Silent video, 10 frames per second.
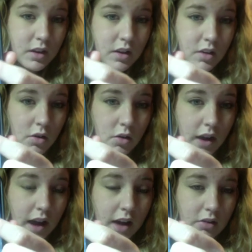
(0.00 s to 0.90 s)
goal
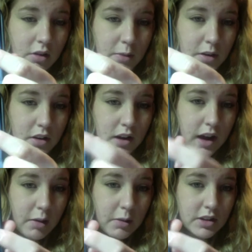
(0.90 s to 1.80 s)
calorie burn, and
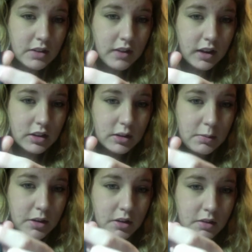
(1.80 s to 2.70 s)
how much I've actually
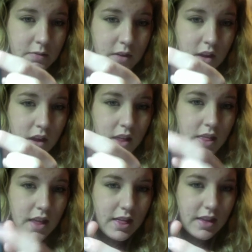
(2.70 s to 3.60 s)
burnt. And
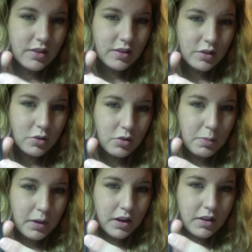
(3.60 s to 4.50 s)
then this is the cool
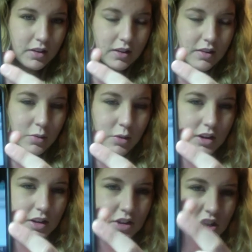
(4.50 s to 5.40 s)
part. This is where it
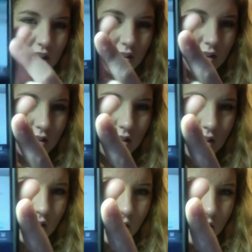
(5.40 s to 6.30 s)
adjusts
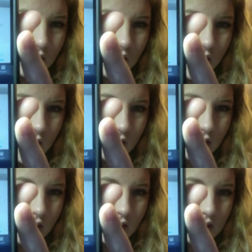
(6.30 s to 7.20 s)
your
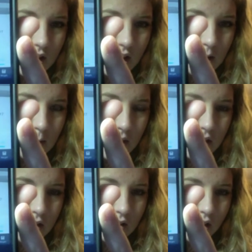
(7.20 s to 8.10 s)
calorie intake
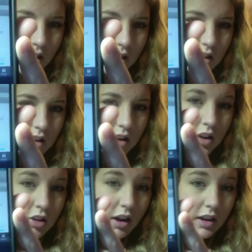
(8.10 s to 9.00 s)
based on
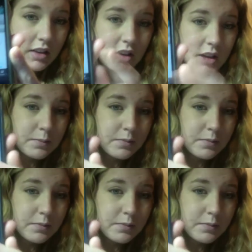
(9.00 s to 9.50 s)
your activity.